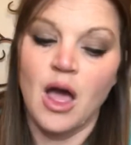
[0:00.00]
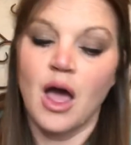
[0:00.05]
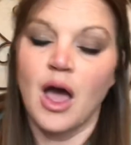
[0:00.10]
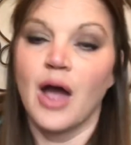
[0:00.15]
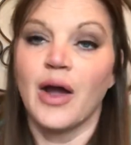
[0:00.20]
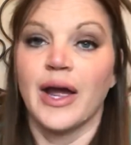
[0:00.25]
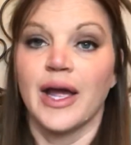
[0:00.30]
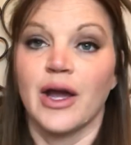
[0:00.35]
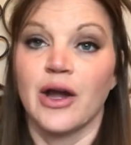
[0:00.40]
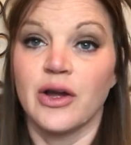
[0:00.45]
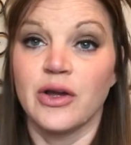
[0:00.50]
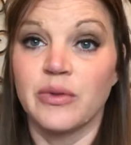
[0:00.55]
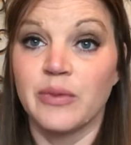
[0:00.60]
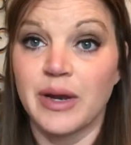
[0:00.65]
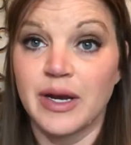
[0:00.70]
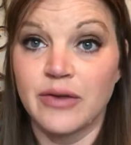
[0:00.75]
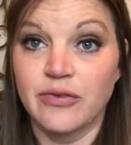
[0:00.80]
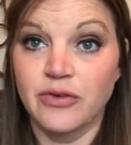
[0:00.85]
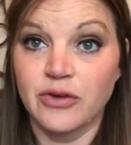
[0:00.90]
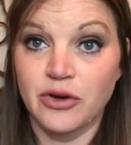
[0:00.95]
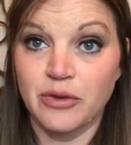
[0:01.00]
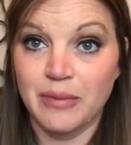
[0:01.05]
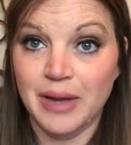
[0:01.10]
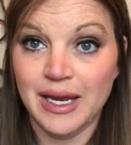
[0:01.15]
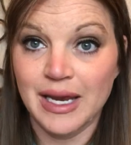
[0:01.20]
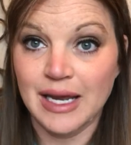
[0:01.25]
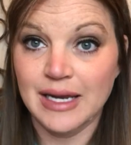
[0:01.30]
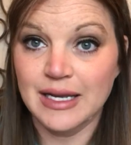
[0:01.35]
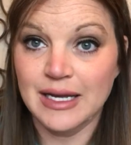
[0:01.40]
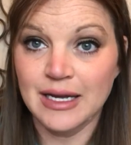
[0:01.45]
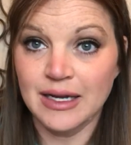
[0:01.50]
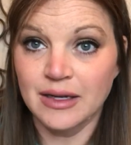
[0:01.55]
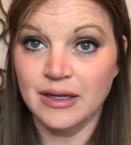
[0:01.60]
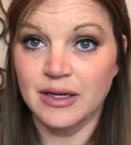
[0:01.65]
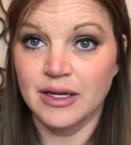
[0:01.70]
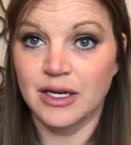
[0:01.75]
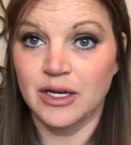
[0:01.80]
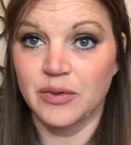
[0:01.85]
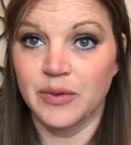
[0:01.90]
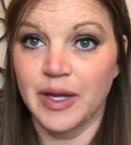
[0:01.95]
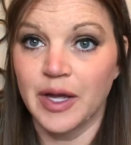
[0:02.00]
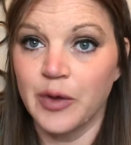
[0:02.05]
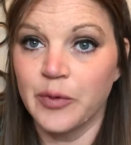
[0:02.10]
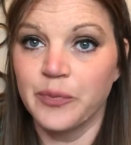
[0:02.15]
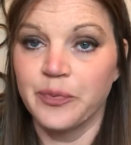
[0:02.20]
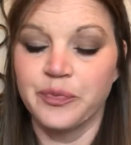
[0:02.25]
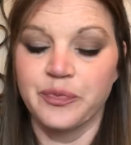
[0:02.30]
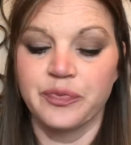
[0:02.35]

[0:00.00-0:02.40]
All right, are you ready for your main idea? Here we go.